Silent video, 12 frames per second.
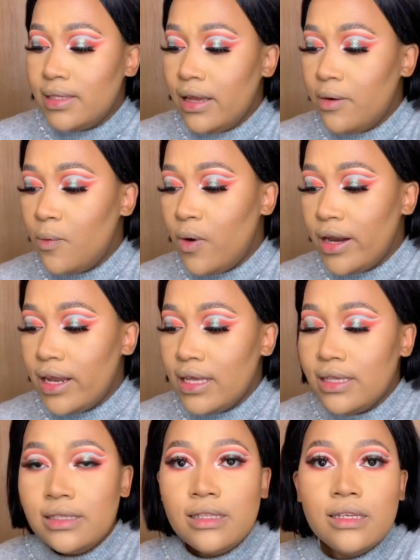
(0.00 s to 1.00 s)
what is
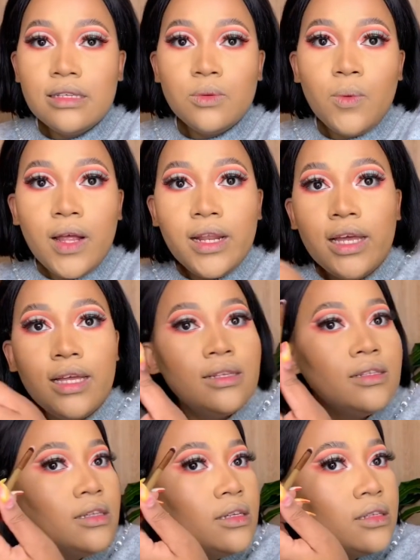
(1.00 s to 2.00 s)
this? What is
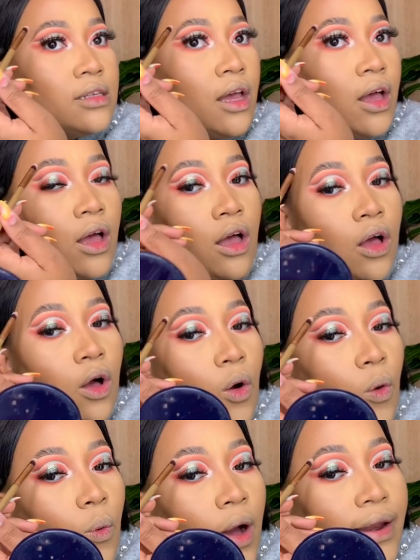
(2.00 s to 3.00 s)
this?
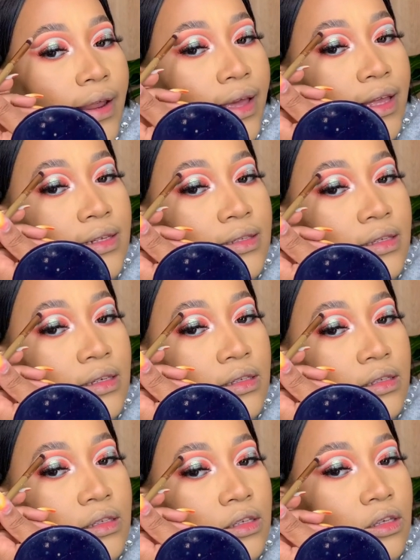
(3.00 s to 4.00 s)
What is this?
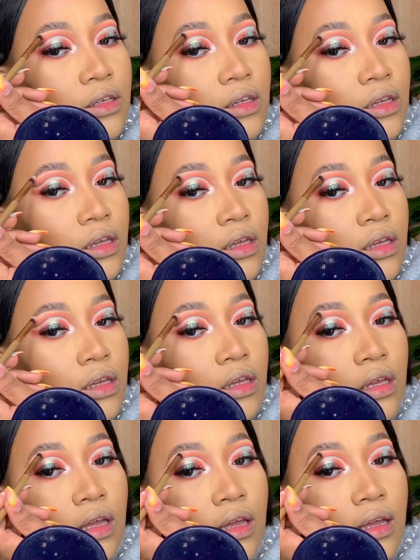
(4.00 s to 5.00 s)

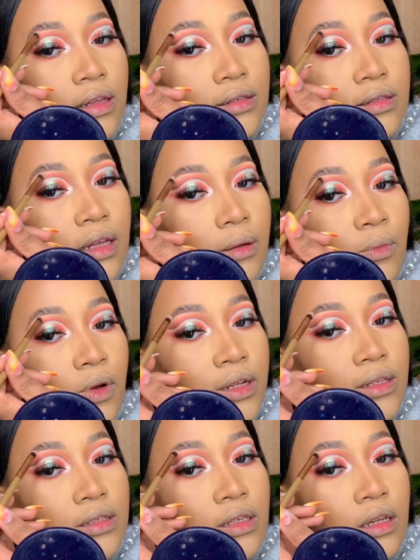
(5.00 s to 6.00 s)
And someone
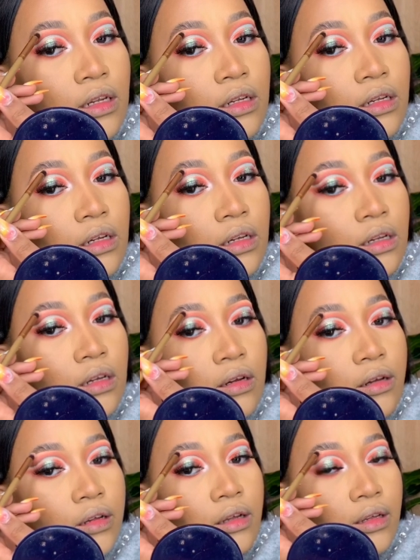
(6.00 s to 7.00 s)
said,
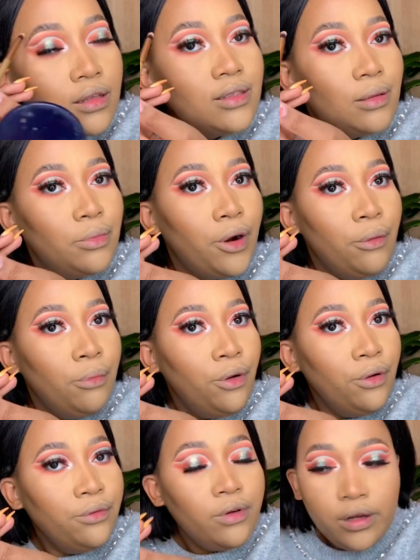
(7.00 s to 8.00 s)
it's a brow bone.
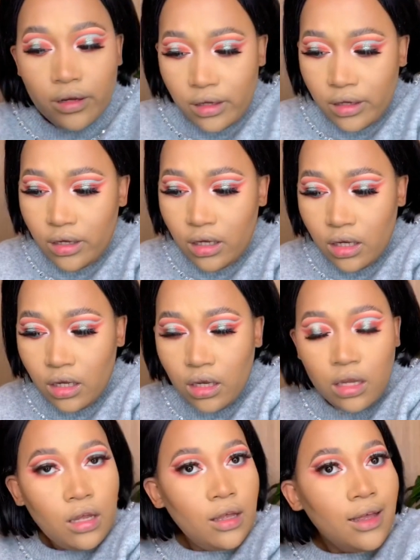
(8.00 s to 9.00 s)

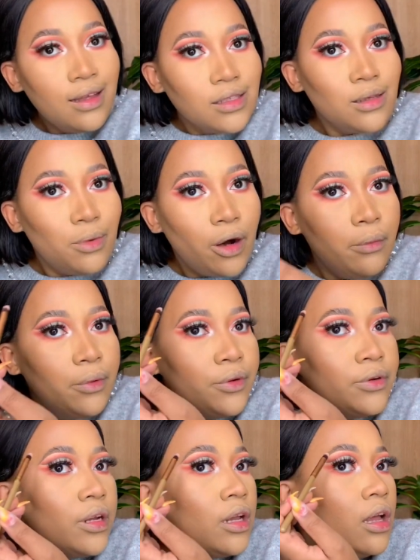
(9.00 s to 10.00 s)
It's a brow bone.
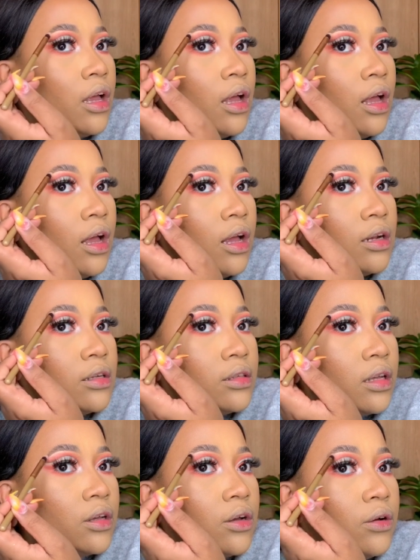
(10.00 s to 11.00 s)
And
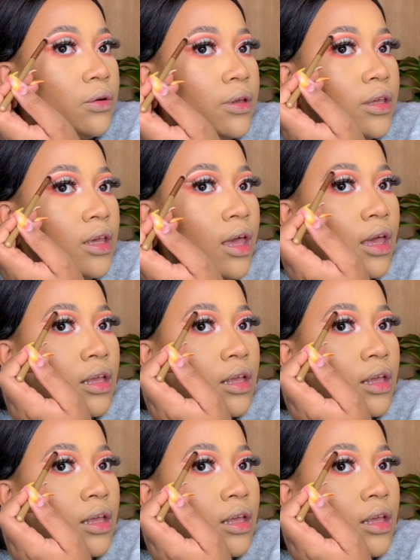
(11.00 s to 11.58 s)
I was like, oh yes.